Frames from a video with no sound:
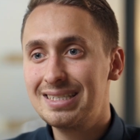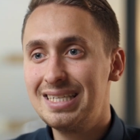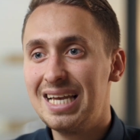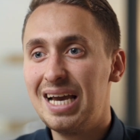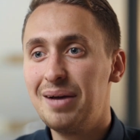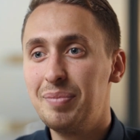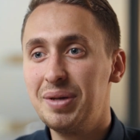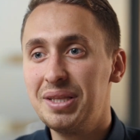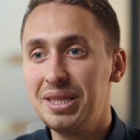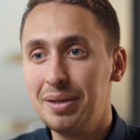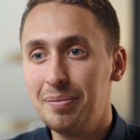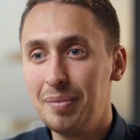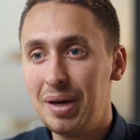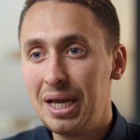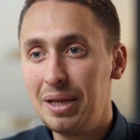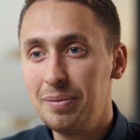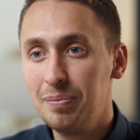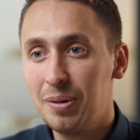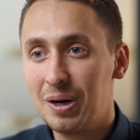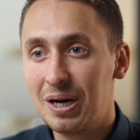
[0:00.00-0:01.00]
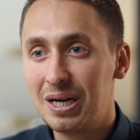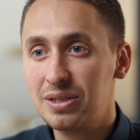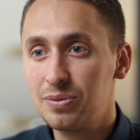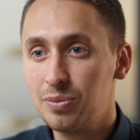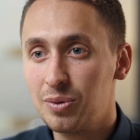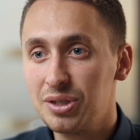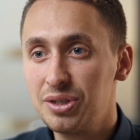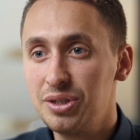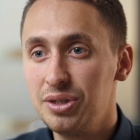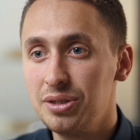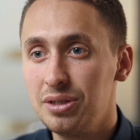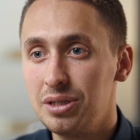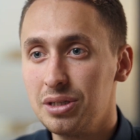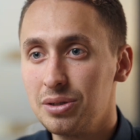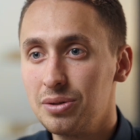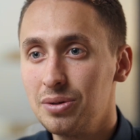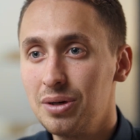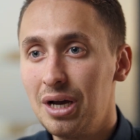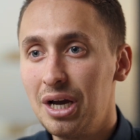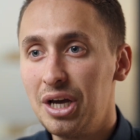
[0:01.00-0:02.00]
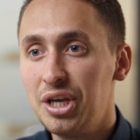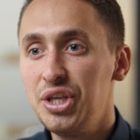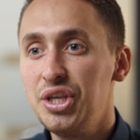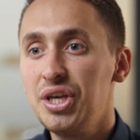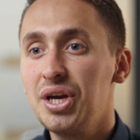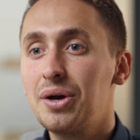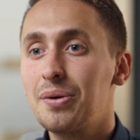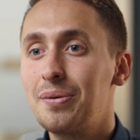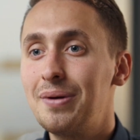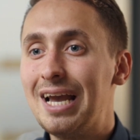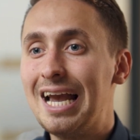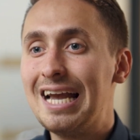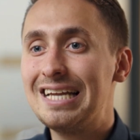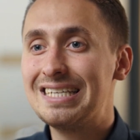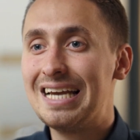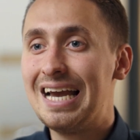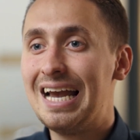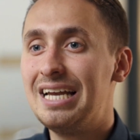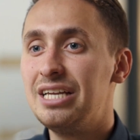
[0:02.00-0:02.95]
step and the main part, what you do, you create